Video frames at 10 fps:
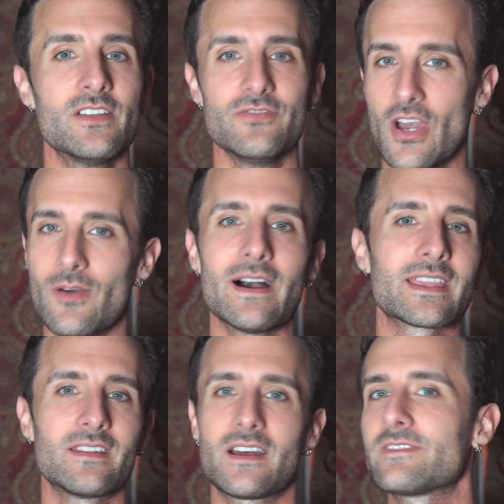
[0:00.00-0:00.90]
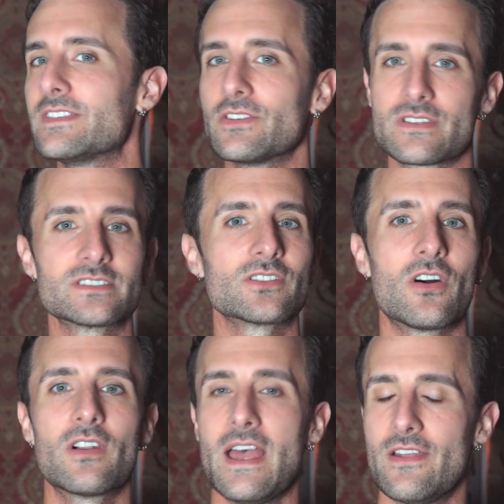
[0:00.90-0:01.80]
No, I cannot feel the
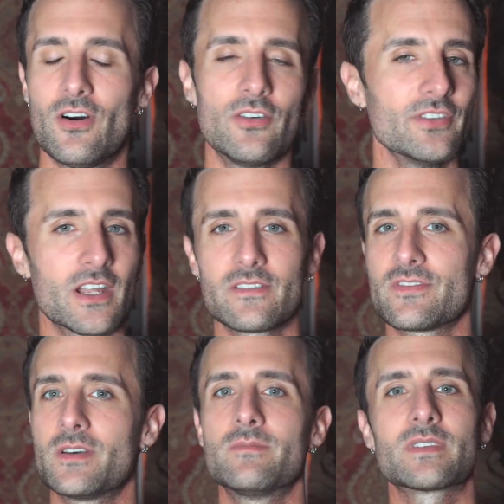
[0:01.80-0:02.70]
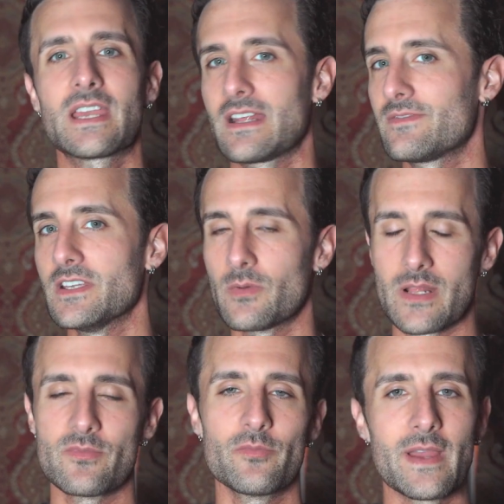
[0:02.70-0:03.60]
scar at all. None of them can I feel when
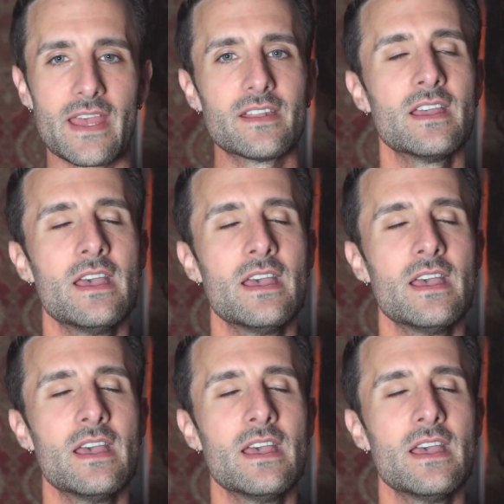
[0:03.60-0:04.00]
I move my head.